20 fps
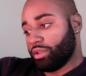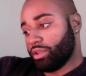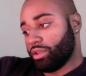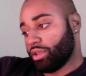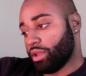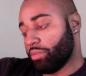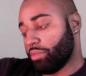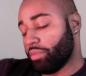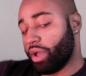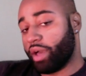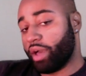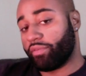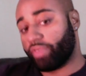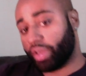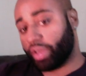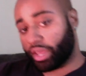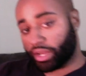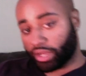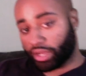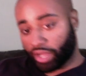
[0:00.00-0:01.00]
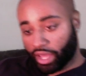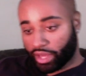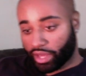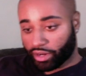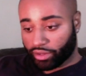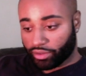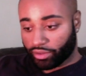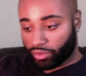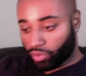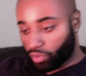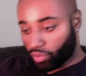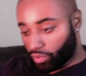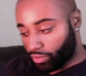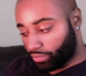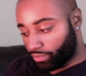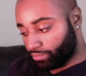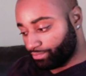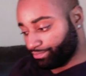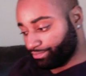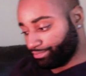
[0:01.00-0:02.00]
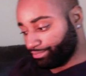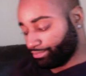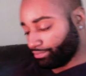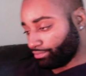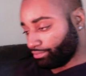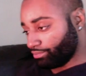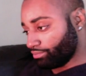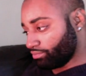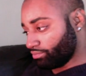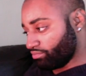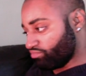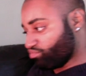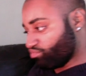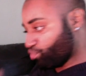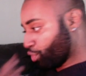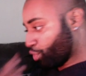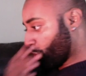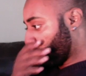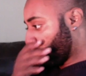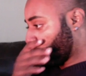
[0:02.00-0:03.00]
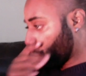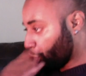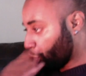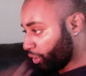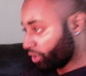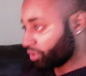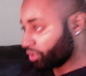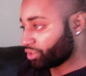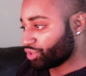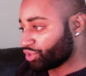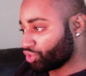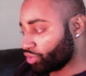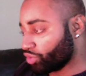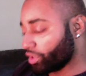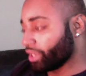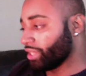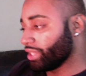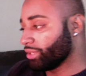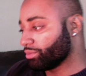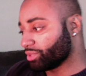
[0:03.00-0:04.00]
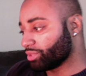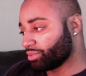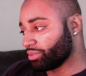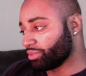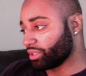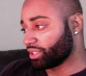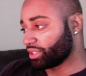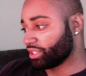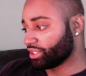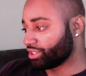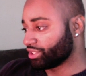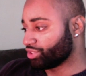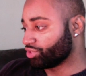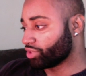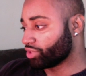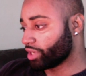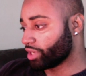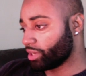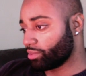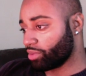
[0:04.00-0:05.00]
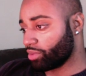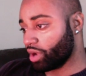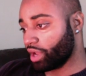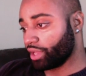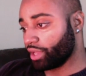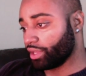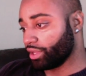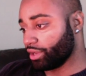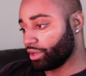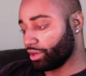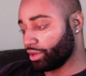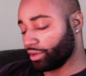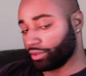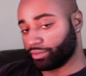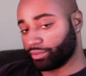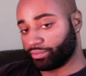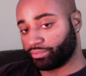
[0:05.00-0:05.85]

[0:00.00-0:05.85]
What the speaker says: I mean, I've had a lot of real dreams, but this dream right here,